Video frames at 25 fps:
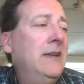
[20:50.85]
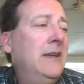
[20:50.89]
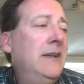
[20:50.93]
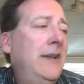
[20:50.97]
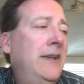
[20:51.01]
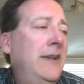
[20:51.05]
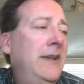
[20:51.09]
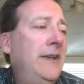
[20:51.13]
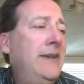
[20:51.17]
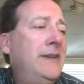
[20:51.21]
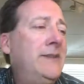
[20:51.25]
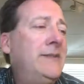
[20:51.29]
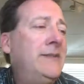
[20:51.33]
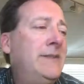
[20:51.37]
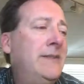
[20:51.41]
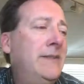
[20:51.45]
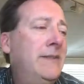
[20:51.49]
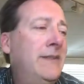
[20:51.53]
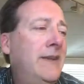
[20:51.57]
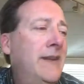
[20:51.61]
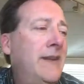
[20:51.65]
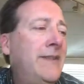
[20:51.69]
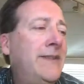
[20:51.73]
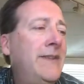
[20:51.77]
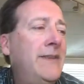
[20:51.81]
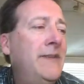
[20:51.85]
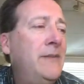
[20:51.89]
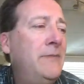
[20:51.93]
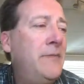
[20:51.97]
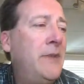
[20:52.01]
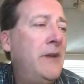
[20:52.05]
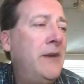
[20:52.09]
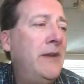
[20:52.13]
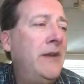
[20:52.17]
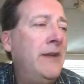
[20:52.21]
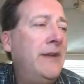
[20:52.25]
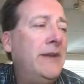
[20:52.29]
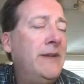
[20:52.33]
It is nothing
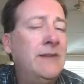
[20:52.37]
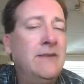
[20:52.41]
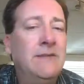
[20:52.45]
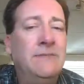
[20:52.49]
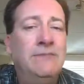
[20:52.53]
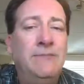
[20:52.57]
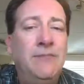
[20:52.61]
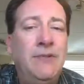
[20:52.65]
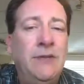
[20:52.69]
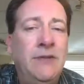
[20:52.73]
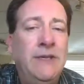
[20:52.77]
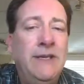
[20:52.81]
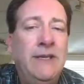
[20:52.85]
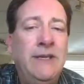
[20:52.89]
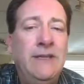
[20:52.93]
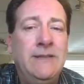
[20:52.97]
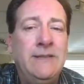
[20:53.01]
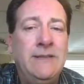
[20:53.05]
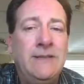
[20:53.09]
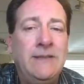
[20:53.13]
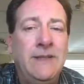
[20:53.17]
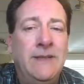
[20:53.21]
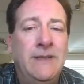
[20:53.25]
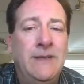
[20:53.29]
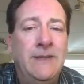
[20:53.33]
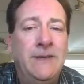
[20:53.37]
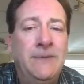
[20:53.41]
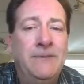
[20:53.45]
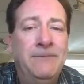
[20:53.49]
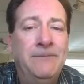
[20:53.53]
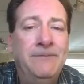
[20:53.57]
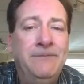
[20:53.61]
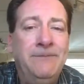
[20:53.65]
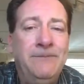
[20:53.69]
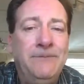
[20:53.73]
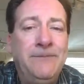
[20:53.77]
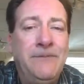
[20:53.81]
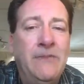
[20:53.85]
but a complete,
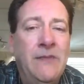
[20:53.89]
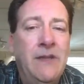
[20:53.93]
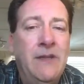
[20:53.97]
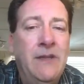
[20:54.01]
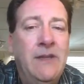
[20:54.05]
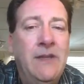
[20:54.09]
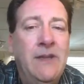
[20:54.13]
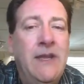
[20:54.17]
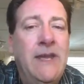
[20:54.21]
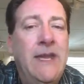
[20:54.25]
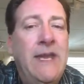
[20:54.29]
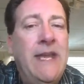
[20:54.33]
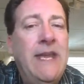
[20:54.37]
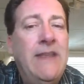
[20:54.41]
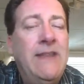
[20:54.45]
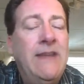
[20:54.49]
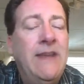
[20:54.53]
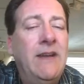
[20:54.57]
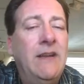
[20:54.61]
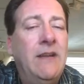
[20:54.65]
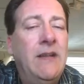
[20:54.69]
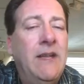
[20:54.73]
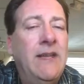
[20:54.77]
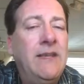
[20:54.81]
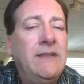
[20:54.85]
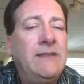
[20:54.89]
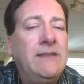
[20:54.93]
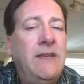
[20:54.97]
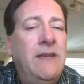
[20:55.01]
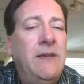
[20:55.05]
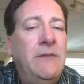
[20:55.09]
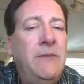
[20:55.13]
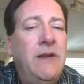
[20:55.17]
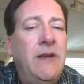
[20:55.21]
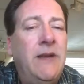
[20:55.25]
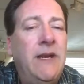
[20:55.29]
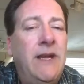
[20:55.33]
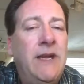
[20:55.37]
hey there, Lance
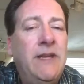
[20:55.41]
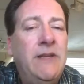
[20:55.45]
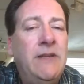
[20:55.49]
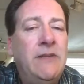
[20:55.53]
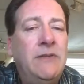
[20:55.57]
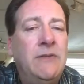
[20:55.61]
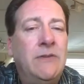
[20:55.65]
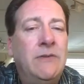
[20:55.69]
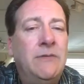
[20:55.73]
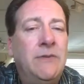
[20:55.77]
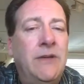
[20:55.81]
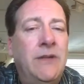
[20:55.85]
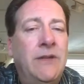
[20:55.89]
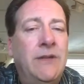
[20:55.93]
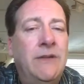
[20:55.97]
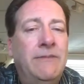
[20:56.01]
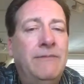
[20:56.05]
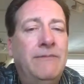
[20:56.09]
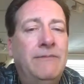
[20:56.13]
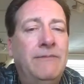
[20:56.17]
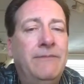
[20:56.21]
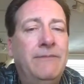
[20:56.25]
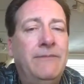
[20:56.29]
Abear, how you doing, brother?